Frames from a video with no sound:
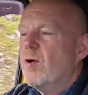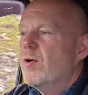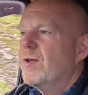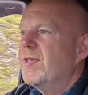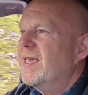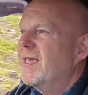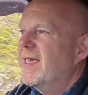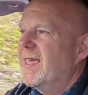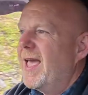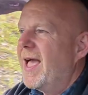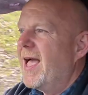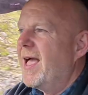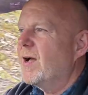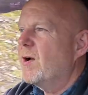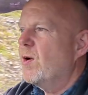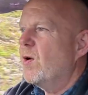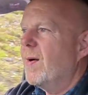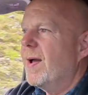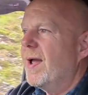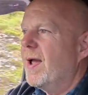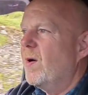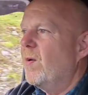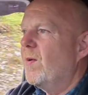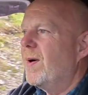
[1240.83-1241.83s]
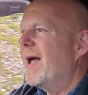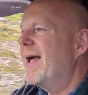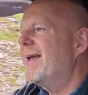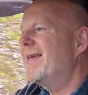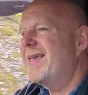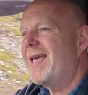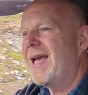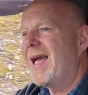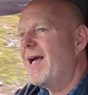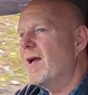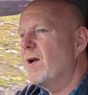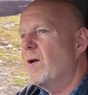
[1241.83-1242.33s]
hot, you can't go out. I
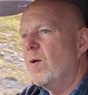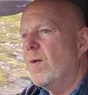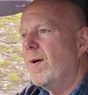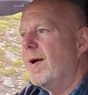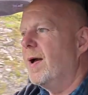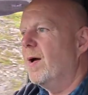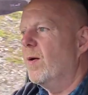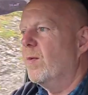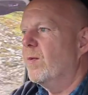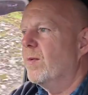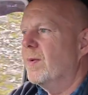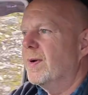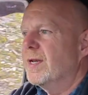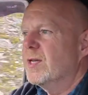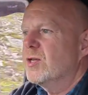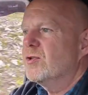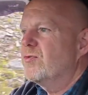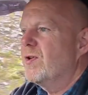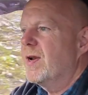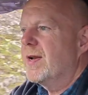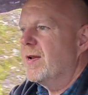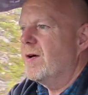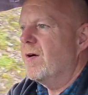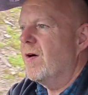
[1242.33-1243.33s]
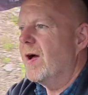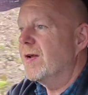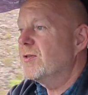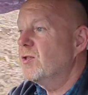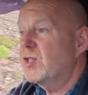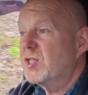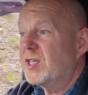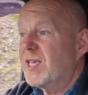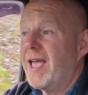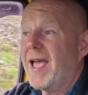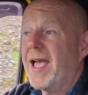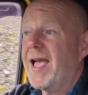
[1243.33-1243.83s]
can't go out when it's red hot. I
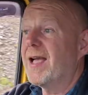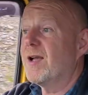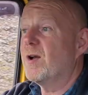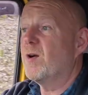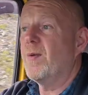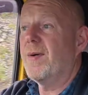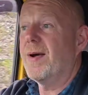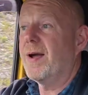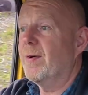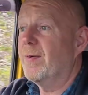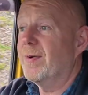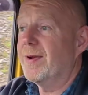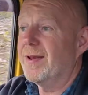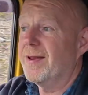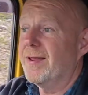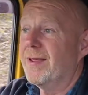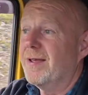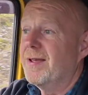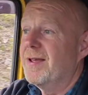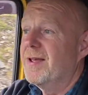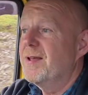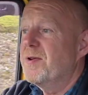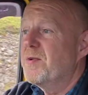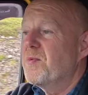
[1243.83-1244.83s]
just can't go out in it.